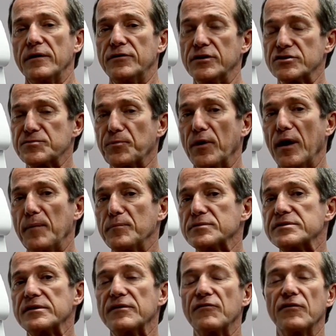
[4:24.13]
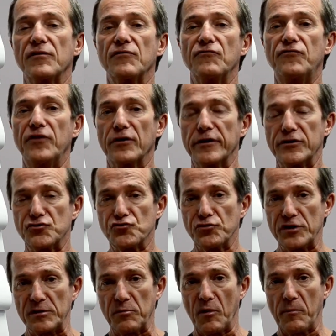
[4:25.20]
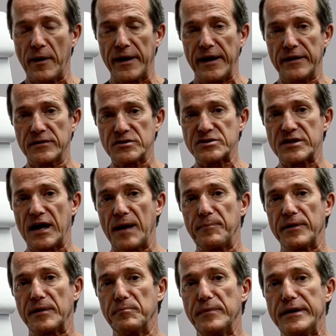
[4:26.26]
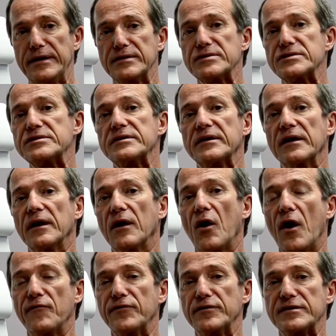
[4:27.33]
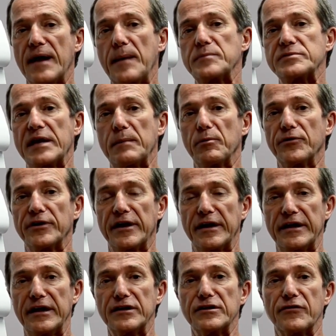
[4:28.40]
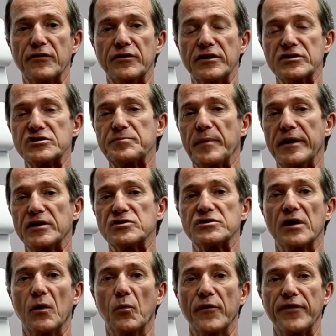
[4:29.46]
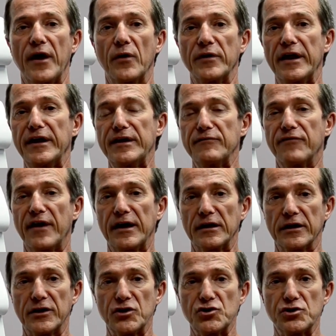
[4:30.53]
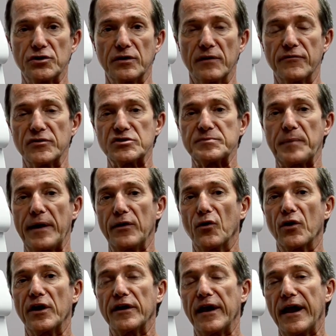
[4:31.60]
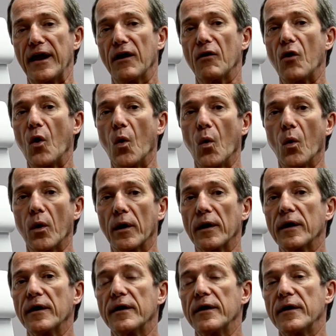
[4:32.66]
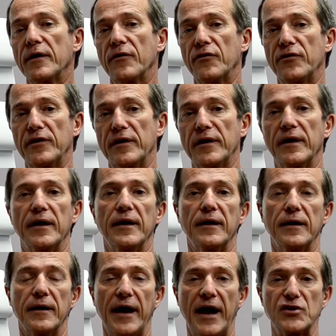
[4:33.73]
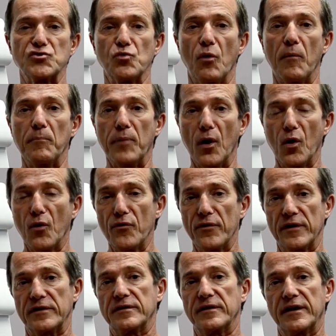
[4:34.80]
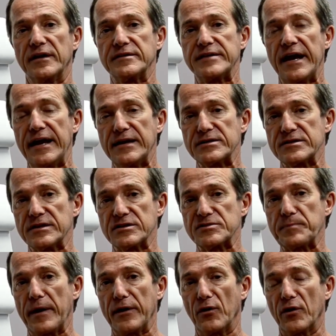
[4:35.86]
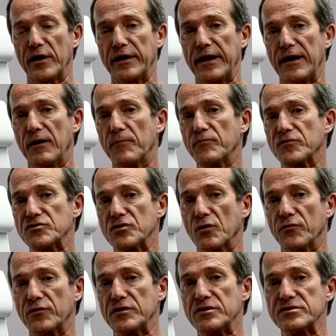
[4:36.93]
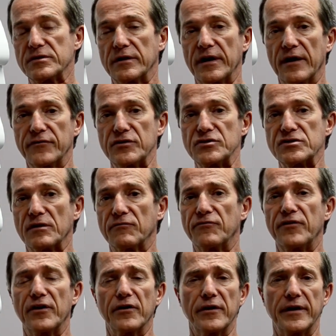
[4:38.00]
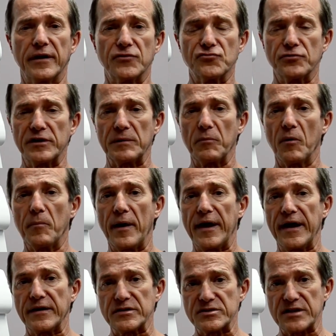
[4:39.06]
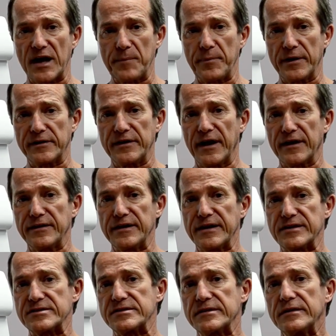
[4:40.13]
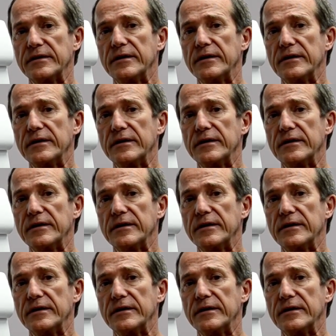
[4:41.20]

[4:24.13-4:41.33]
Disc problems, very treatable by endoscopic means, oftentimes able to get into the disc space without any violation of the spinal canal or the actual bone that contains the spinal canal. So these are very treatable by endoscopic techniques.